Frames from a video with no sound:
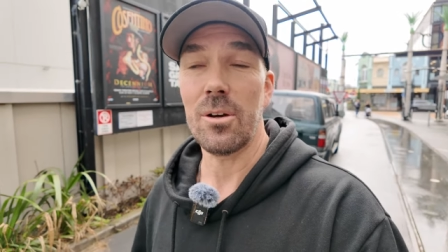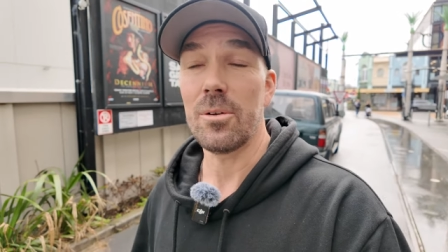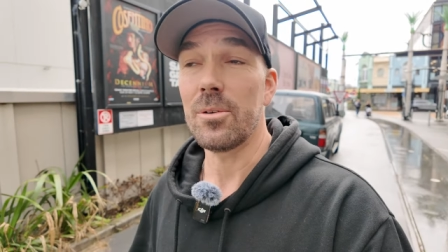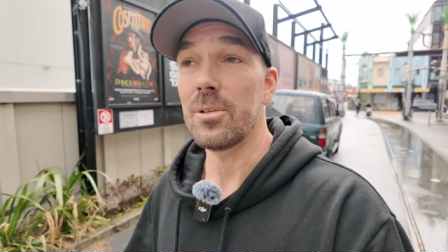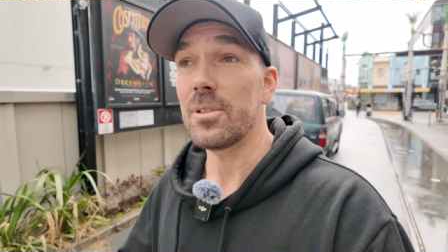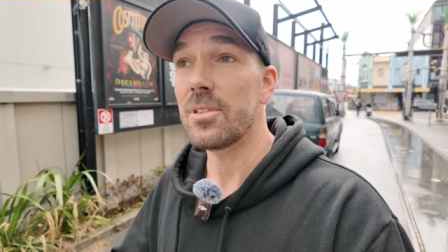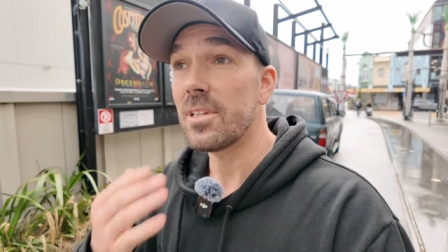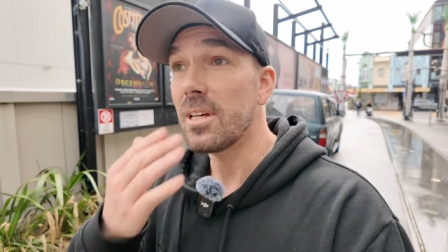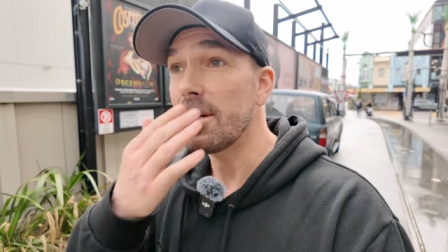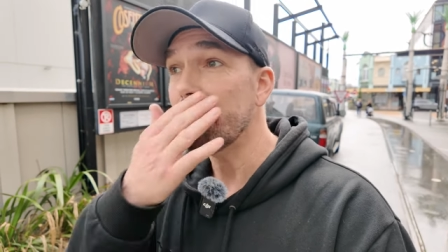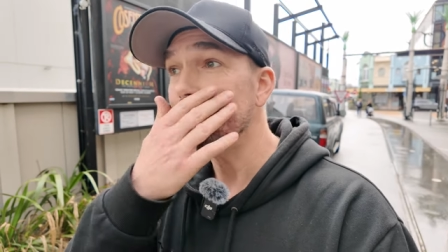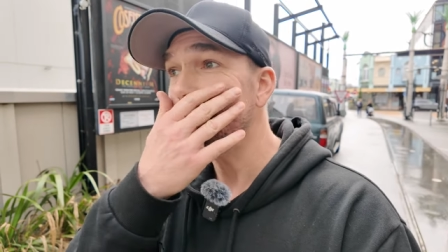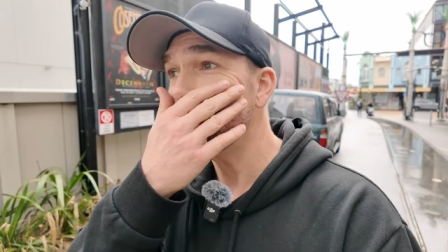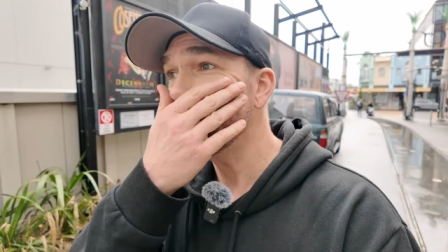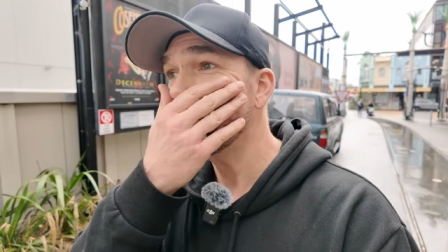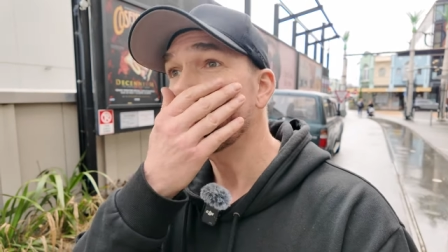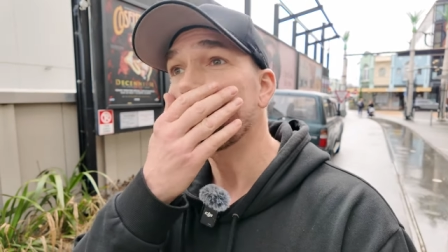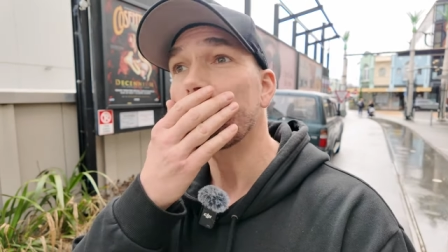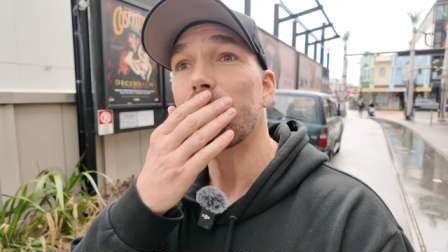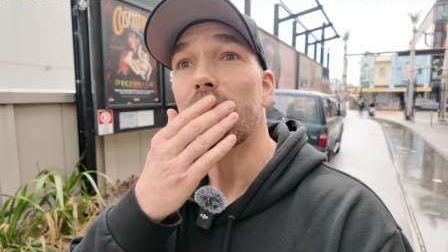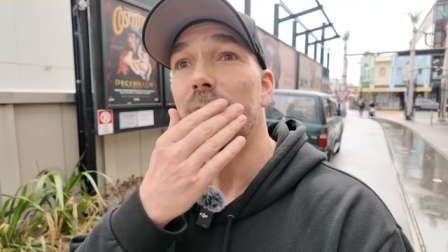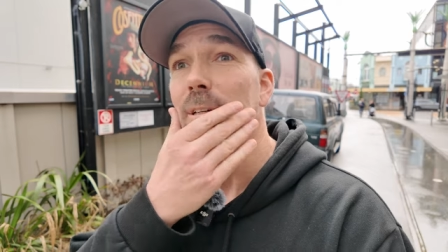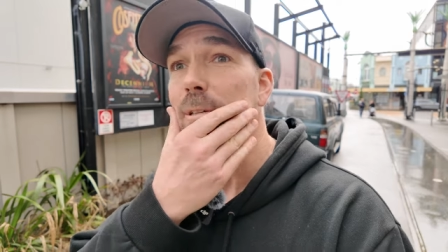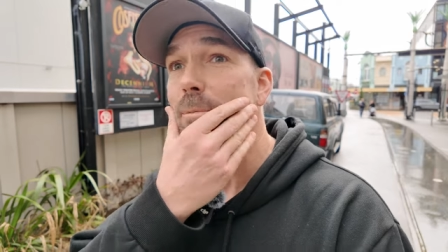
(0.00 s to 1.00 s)
It was, um,
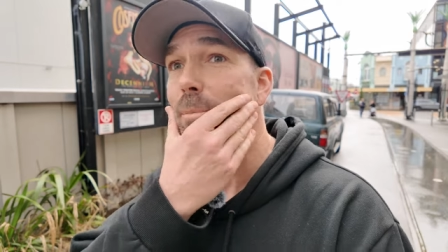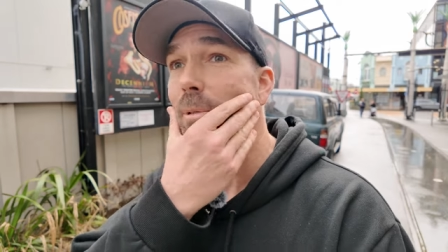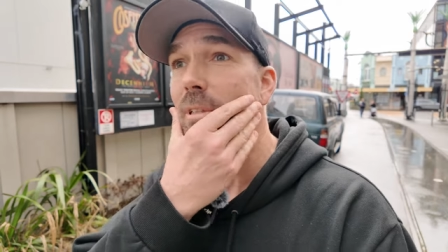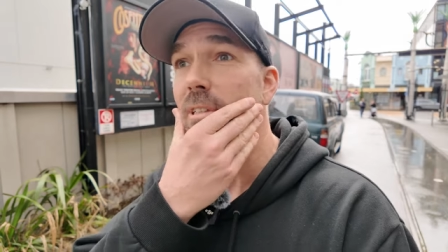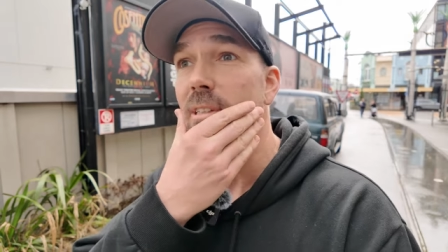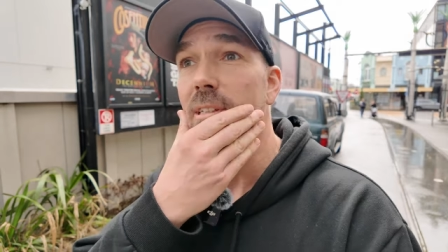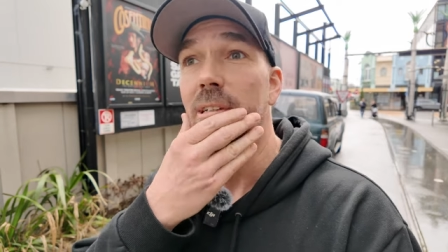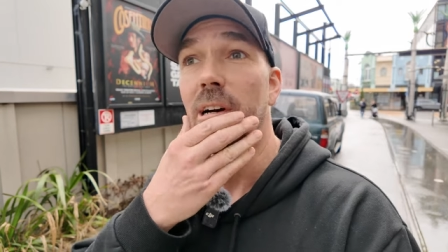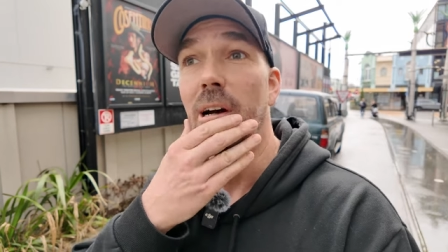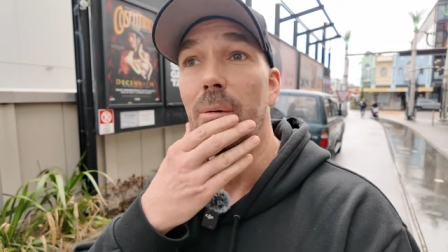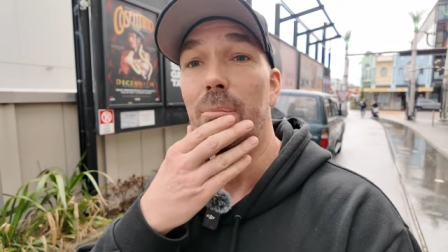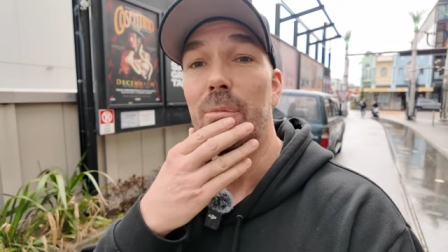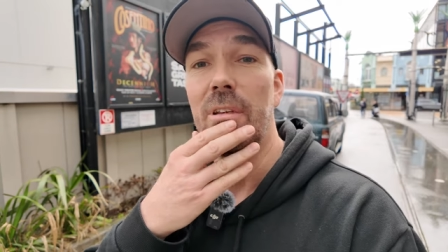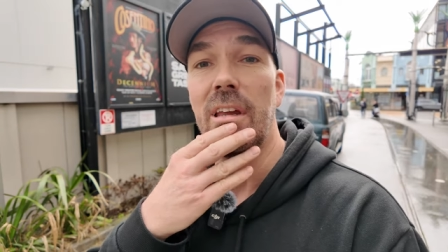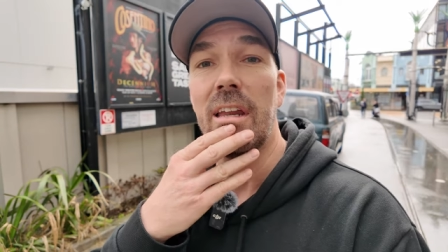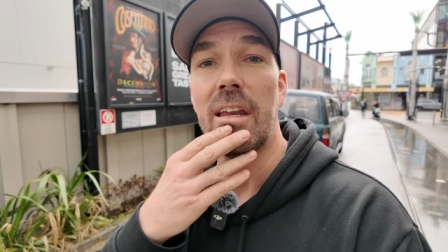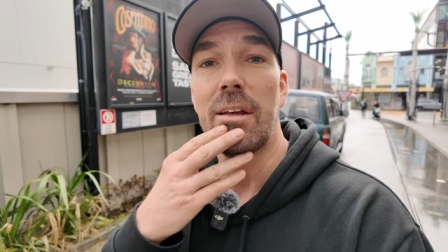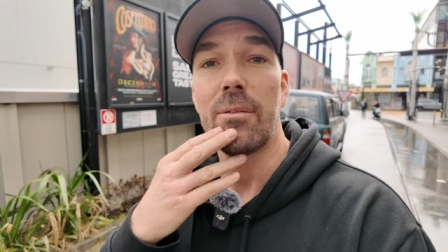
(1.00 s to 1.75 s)
it was busy times.